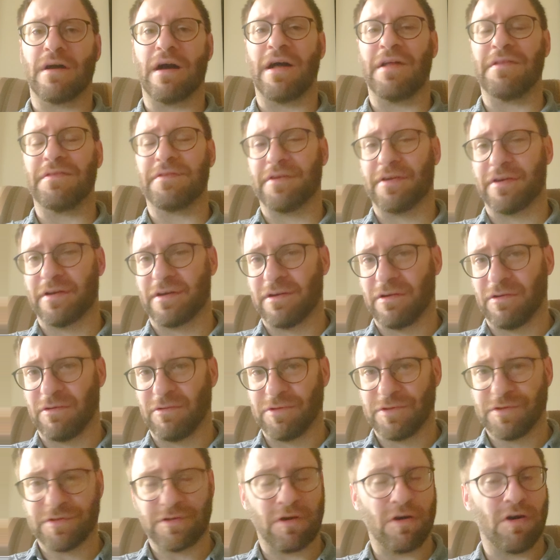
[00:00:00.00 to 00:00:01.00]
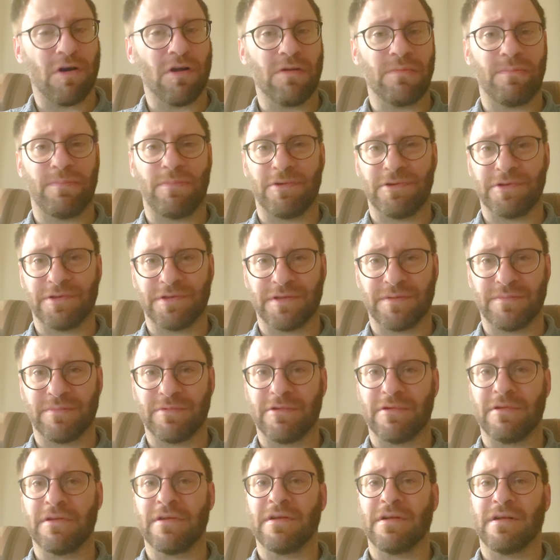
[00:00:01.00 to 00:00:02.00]
undergoes all
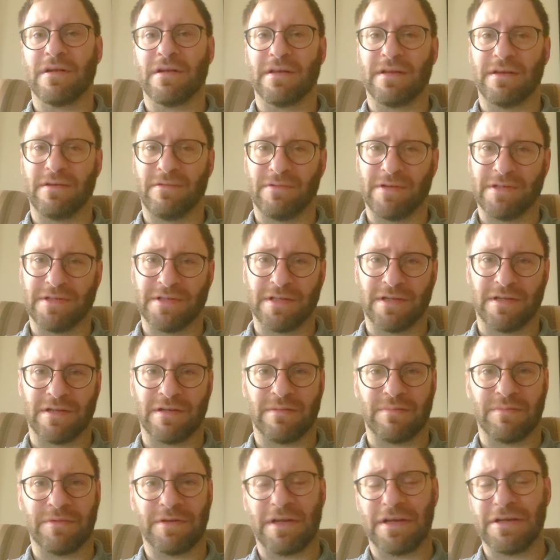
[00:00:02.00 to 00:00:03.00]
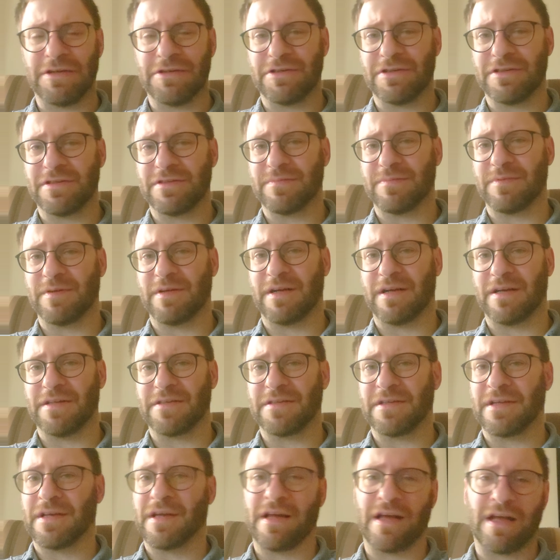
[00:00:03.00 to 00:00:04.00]
possible linguistic combinations
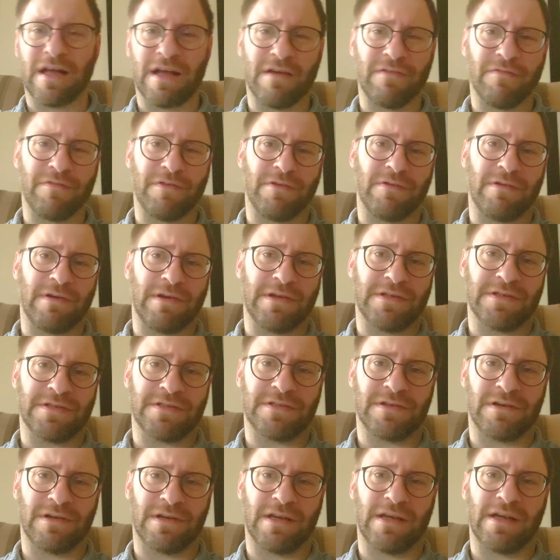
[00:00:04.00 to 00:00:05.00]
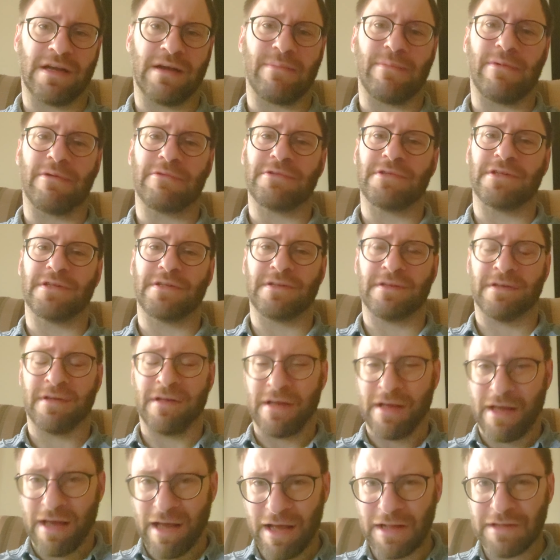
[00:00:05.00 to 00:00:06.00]
because everyone is talking about it,
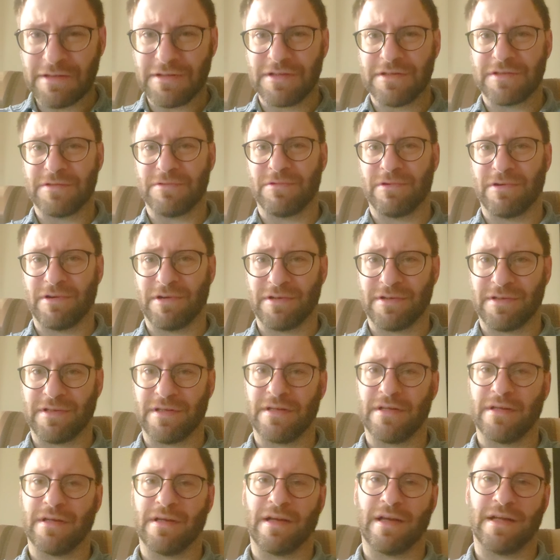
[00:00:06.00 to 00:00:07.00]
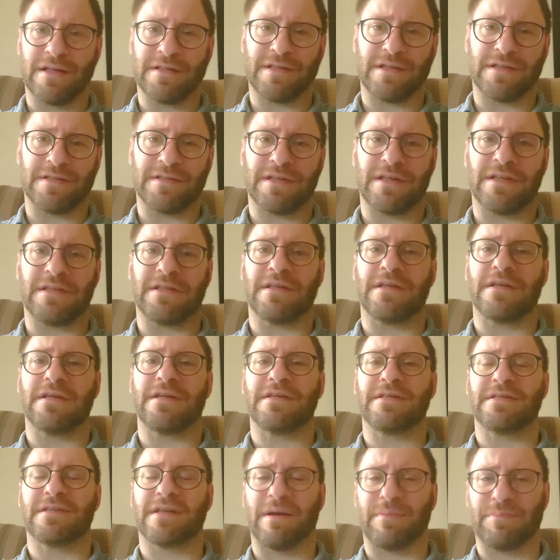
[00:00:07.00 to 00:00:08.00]
and this word, as I said,
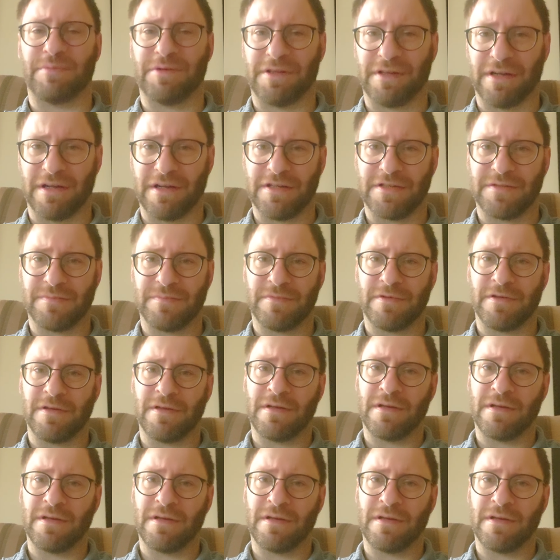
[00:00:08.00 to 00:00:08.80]
is capitalism.